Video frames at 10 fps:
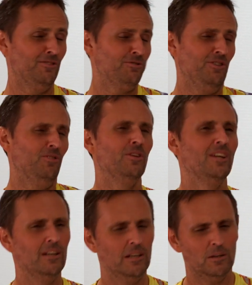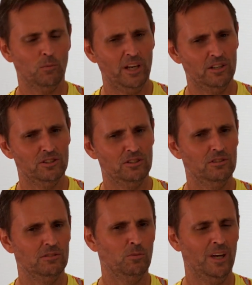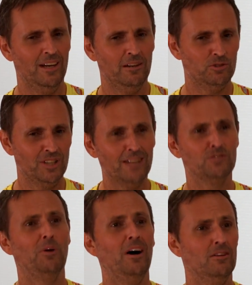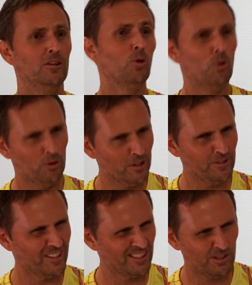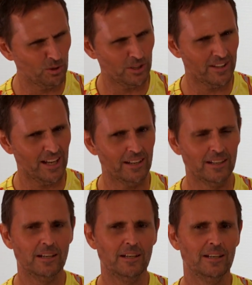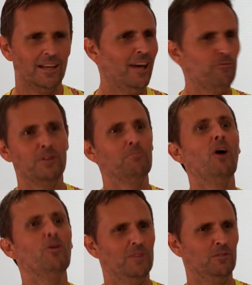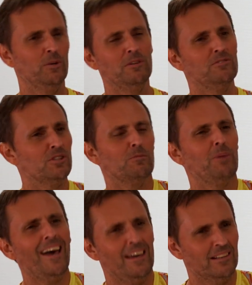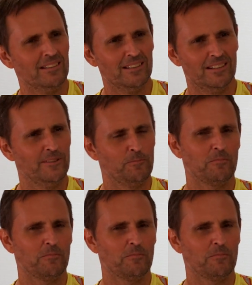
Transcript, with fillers: the truth. Yeah, we're we're judged by the law, if you could call it that. Mm -hmm. Every moment we disobey it. Yeah.